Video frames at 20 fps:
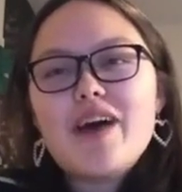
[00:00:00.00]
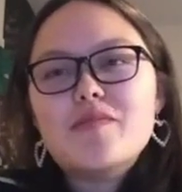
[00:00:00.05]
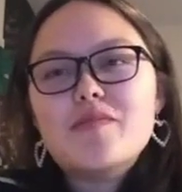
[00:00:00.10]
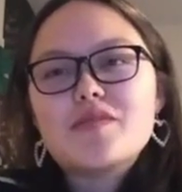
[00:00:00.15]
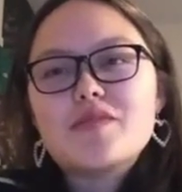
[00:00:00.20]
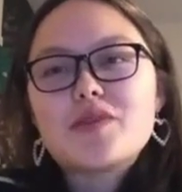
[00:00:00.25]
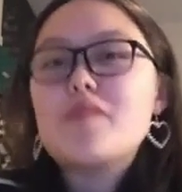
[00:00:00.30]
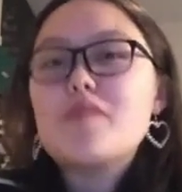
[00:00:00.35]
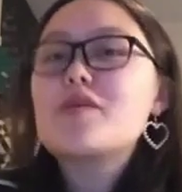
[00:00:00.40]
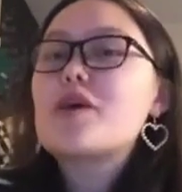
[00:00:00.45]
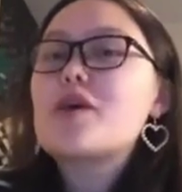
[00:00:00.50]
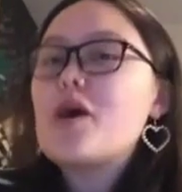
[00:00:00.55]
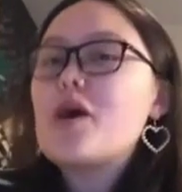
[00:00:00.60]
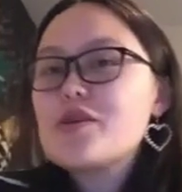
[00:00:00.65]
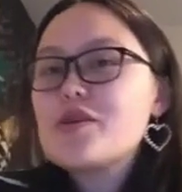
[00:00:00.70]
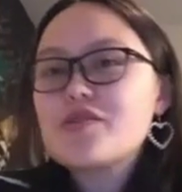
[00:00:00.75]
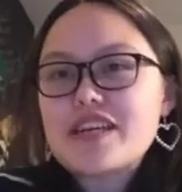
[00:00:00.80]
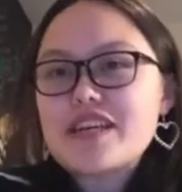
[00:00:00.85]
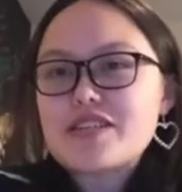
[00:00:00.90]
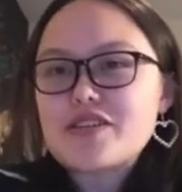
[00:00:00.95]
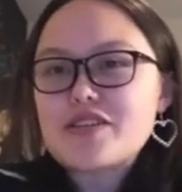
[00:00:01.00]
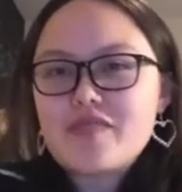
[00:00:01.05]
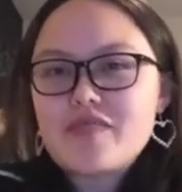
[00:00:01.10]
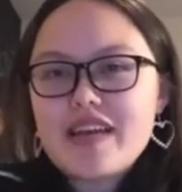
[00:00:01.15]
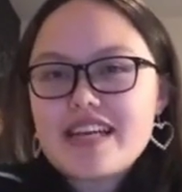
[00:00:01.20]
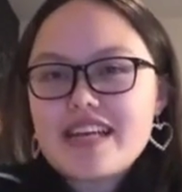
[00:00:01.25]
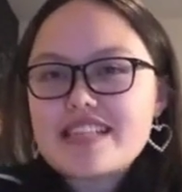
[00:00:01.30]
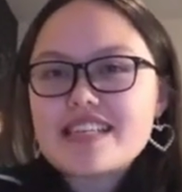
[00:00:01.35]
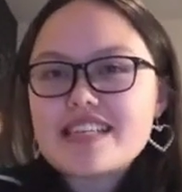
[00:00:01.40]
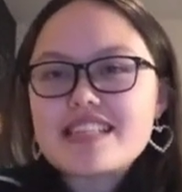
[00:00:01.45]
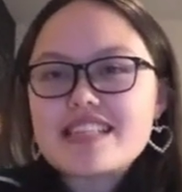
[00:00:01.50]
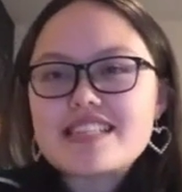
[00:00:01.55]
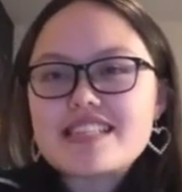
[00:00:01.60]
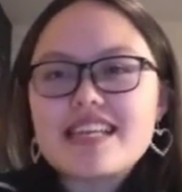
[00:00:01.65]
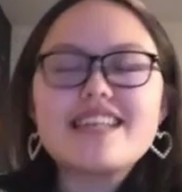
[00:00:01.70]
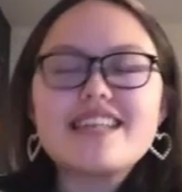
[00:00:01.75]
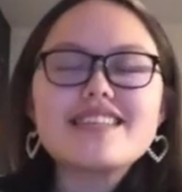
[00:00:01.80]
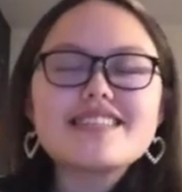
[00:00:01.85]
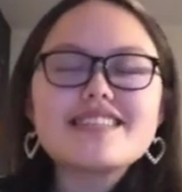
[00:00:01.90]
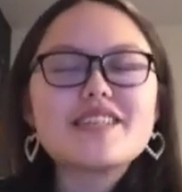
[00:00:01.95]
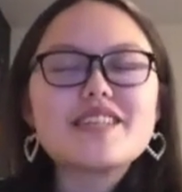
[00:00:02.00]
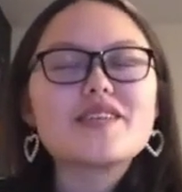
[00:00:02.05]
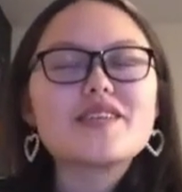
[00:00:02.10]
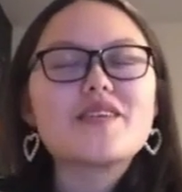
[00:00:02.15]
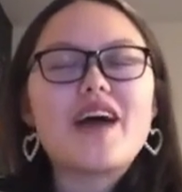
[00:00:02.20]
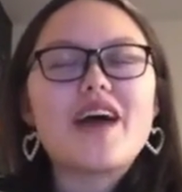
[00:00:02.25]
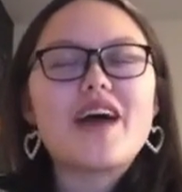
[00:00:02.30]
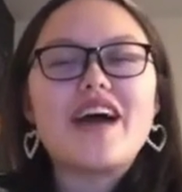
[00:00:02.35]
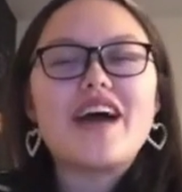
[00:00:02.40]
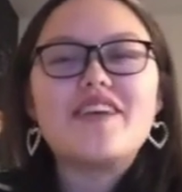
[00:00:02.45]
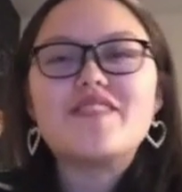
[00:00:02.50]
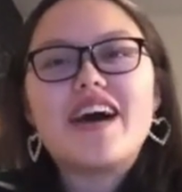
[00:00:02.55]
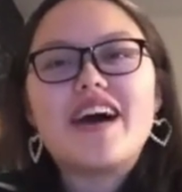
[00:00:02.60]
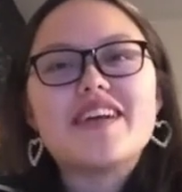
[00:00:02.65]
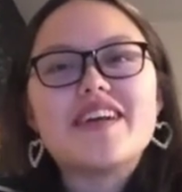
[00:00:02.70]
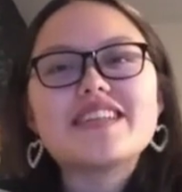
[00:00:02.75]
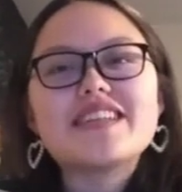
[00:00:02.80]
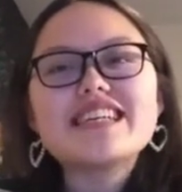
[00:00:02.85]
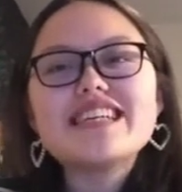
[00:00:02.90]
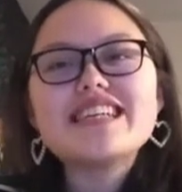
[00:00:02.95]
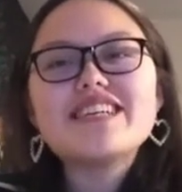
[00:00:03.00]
So I'm the co-director of Make It 16. Didn't quite found it.